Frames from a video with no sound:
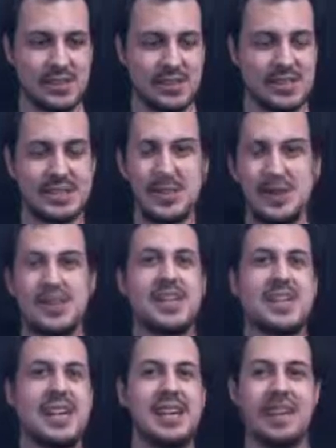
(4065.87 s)
the spell that
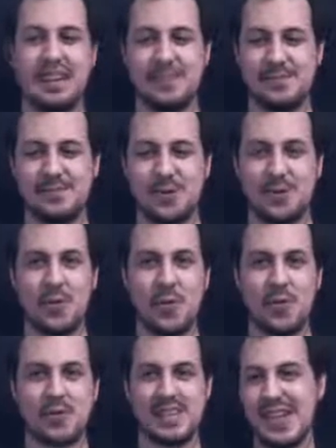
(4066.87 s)
they had
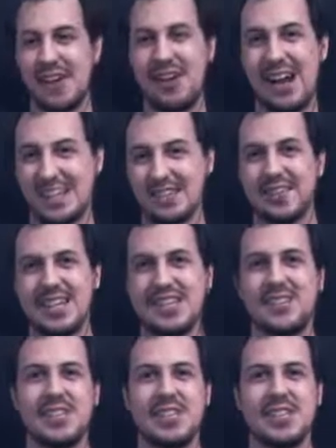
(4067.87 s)
performed now activates
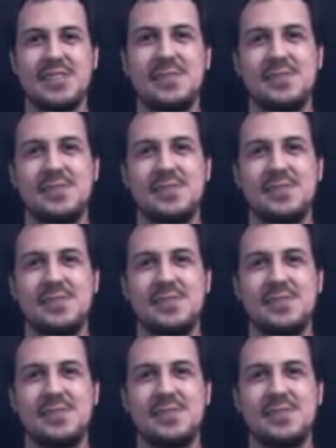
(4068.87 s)
on them.